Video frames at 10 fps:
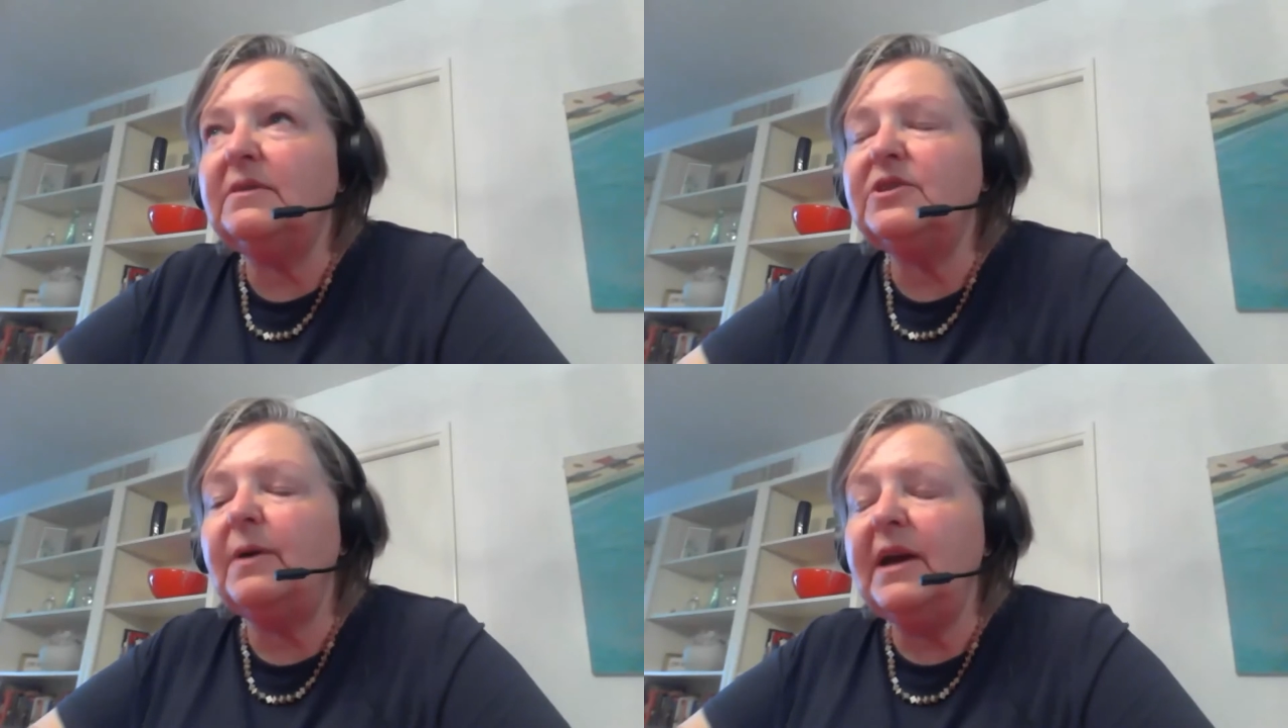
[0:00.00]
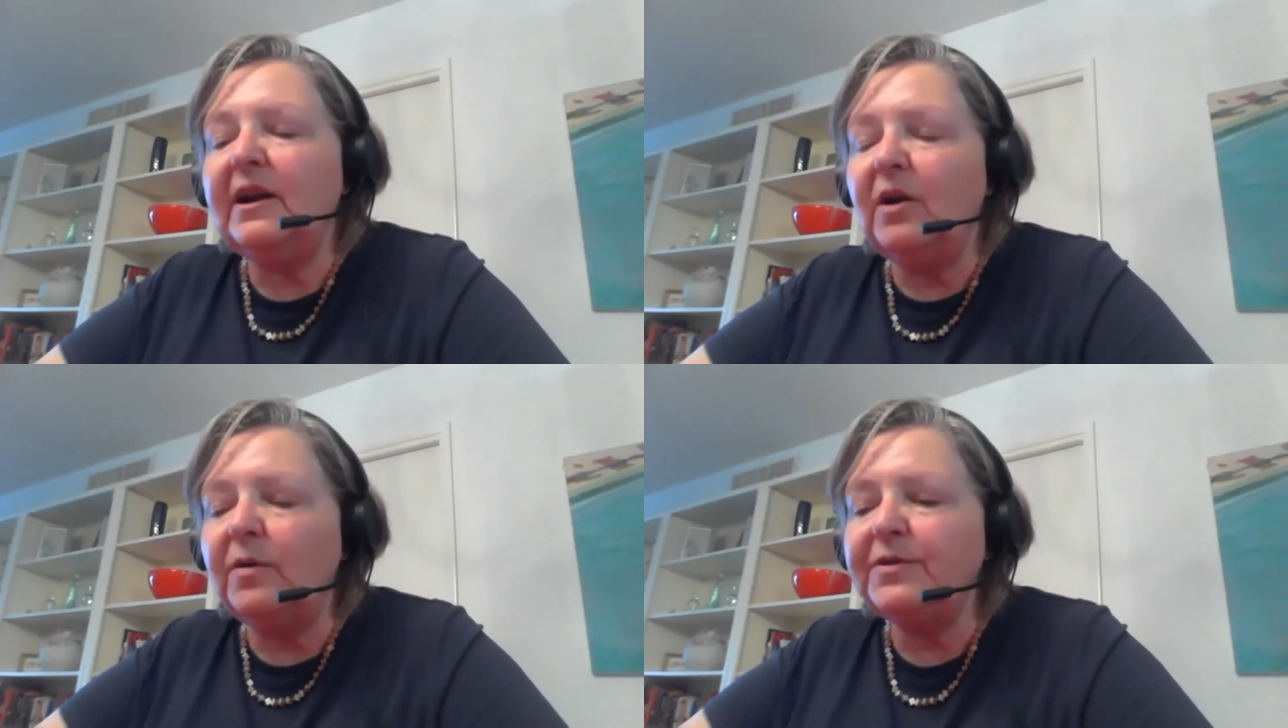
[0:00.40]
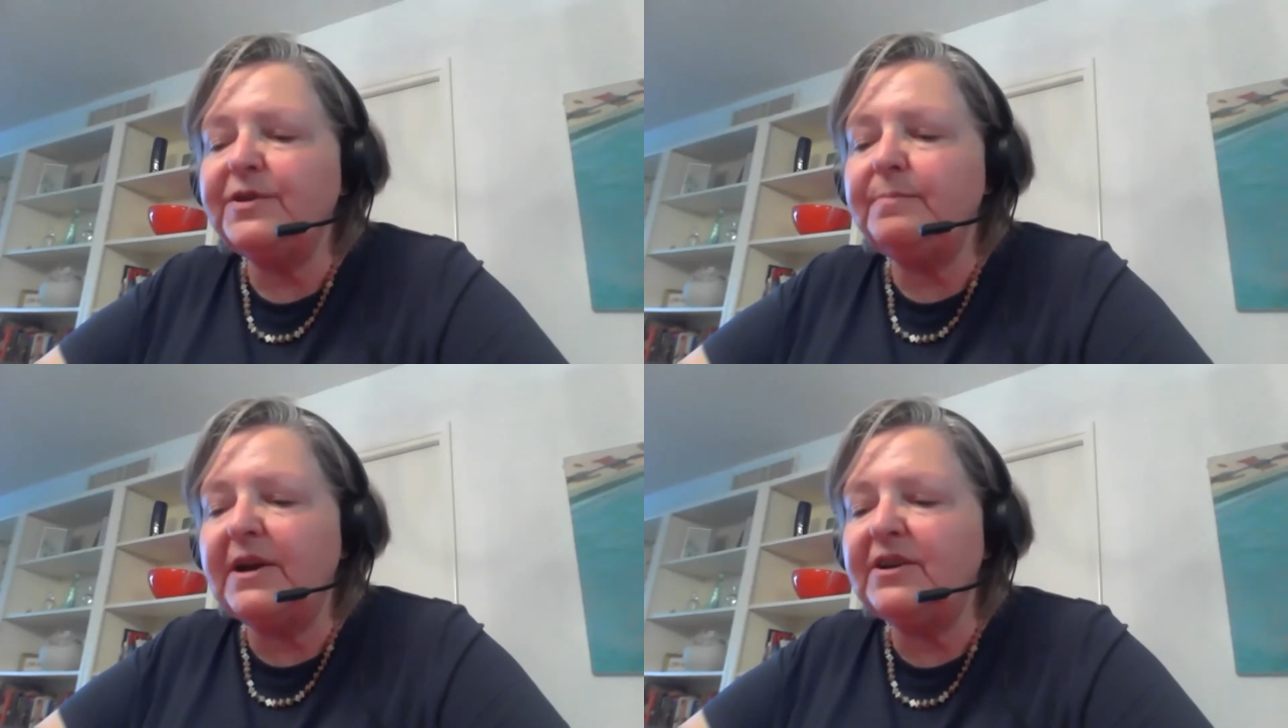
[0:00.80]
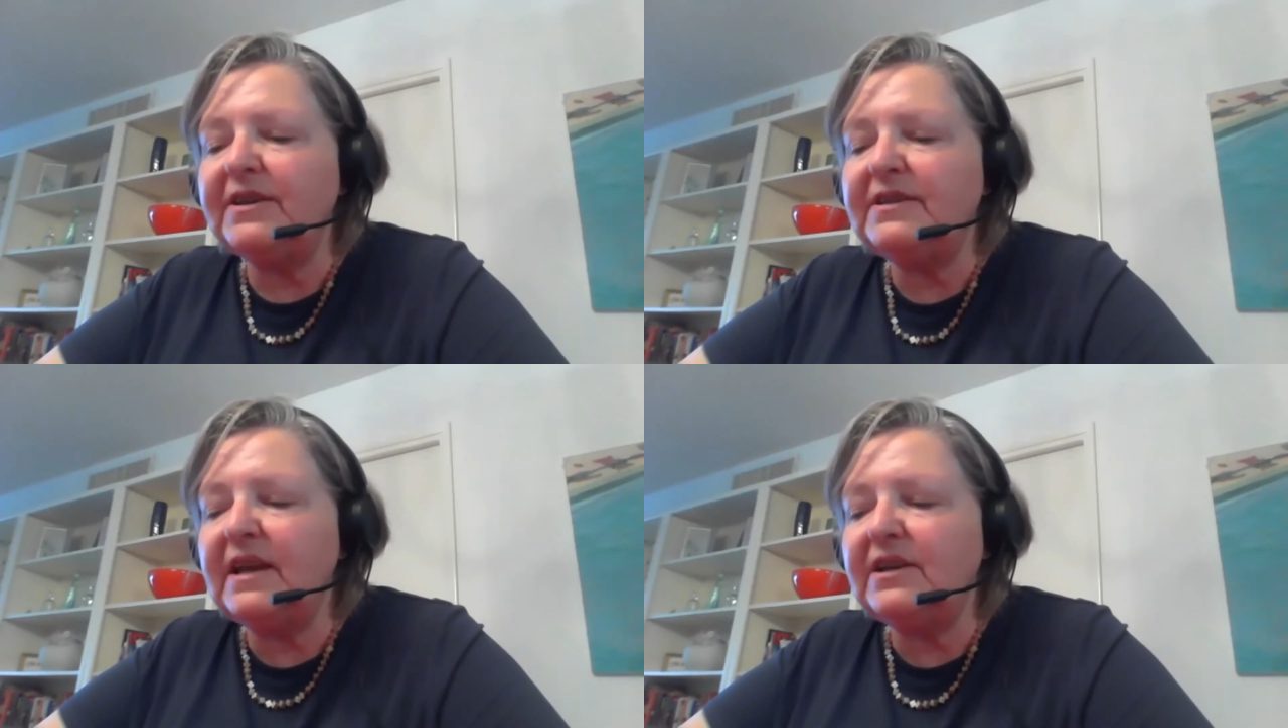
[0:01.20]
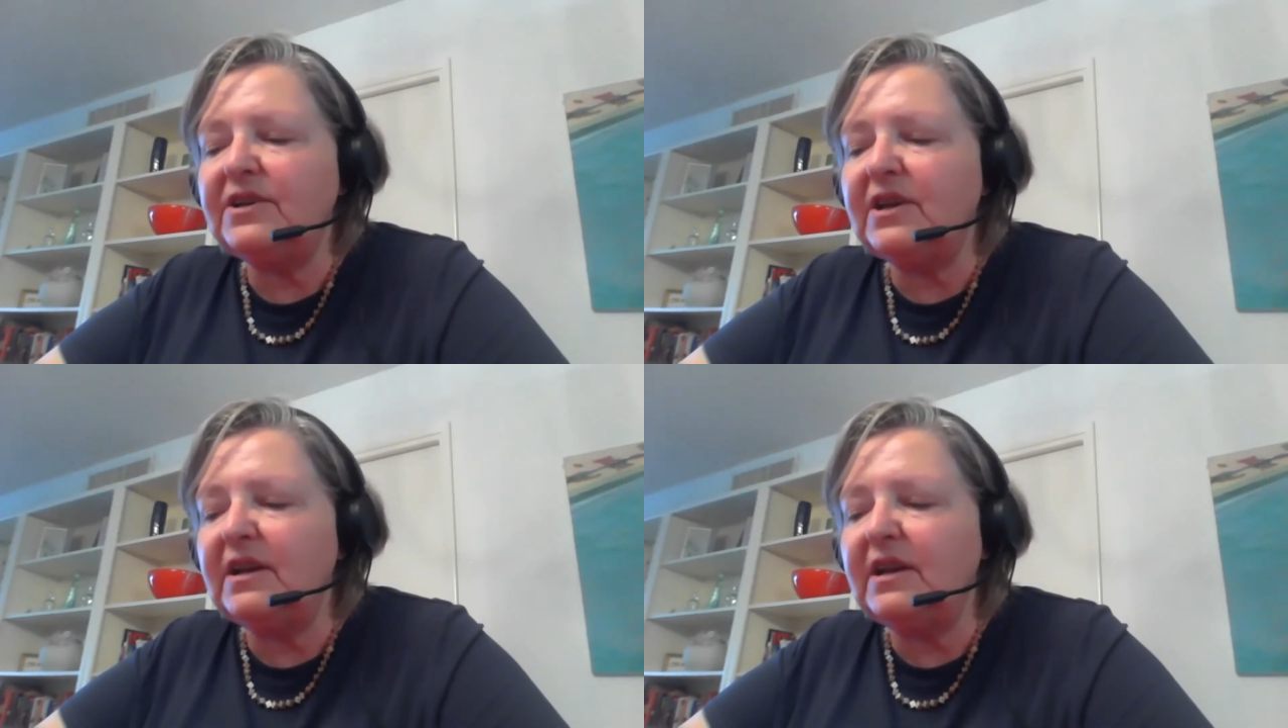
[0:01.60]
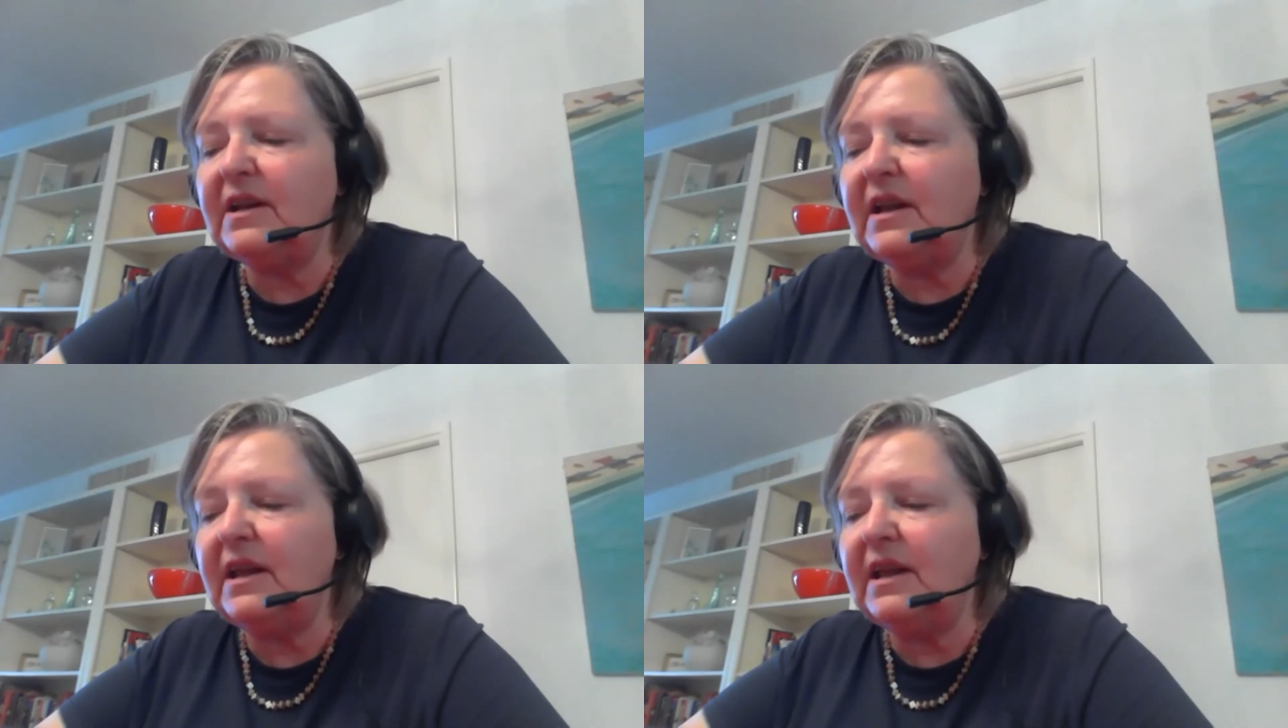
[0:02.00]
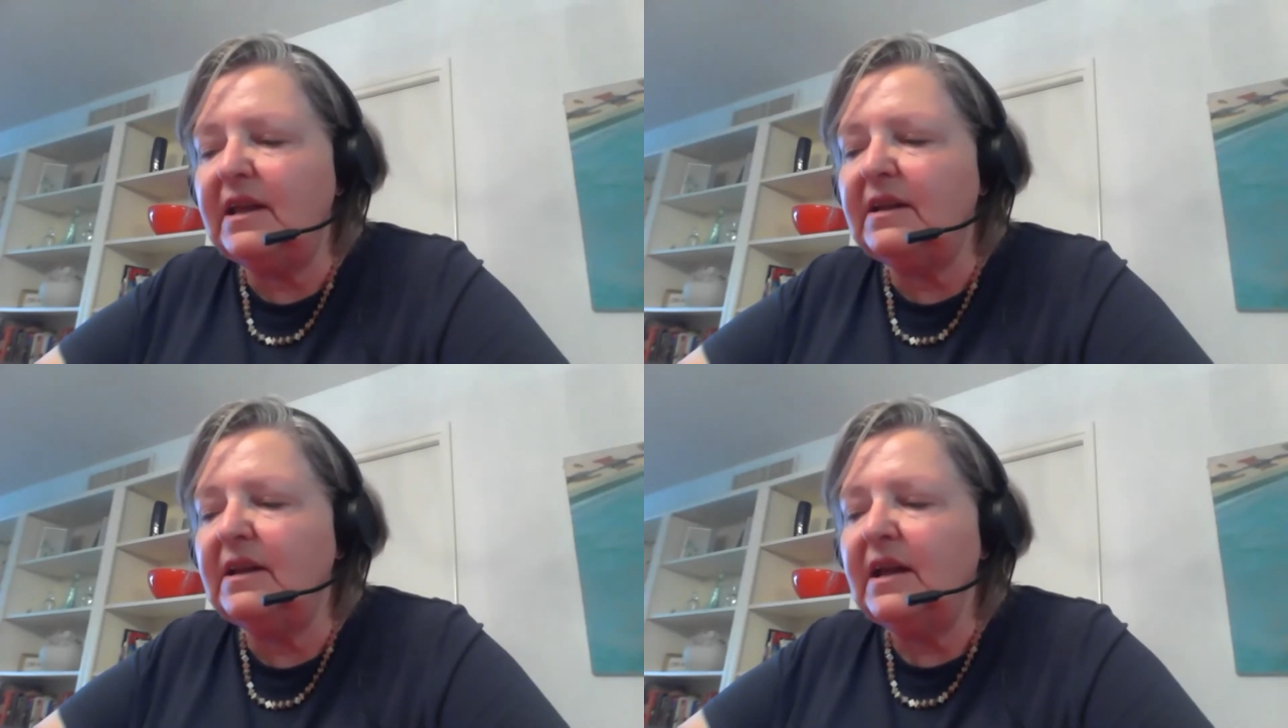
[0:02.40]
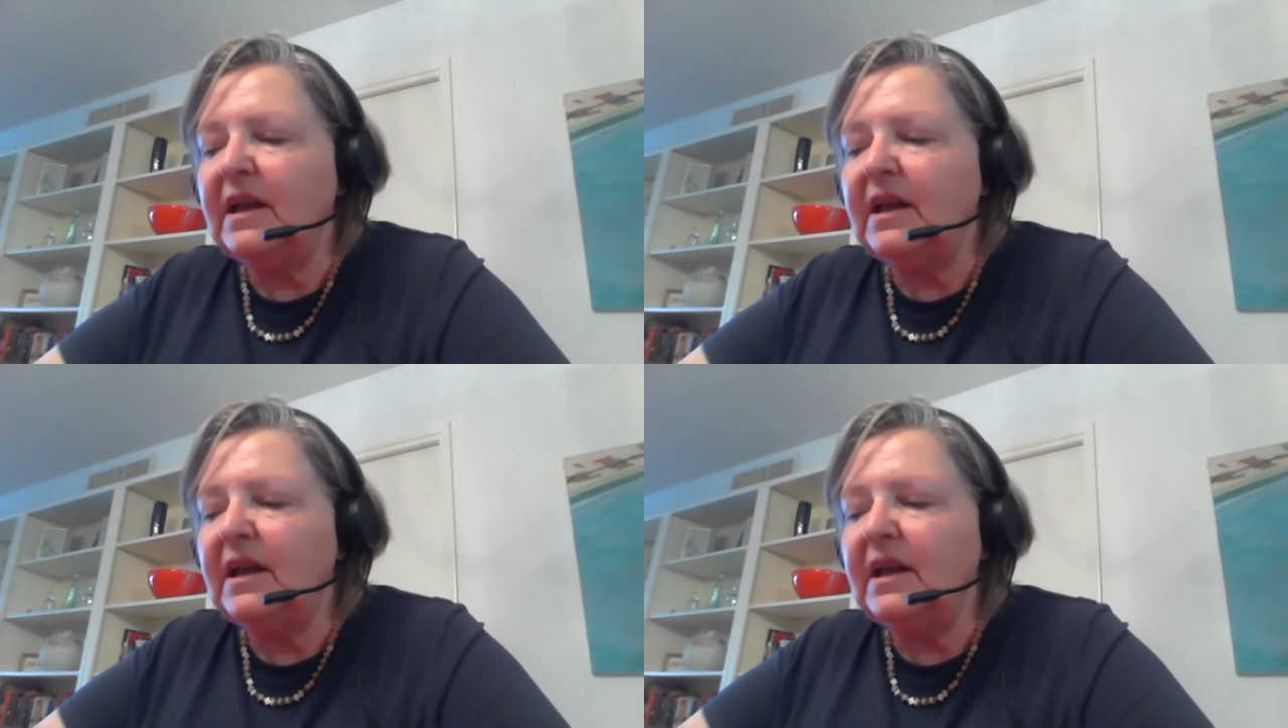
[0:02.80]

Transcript: So I had a whole specialization in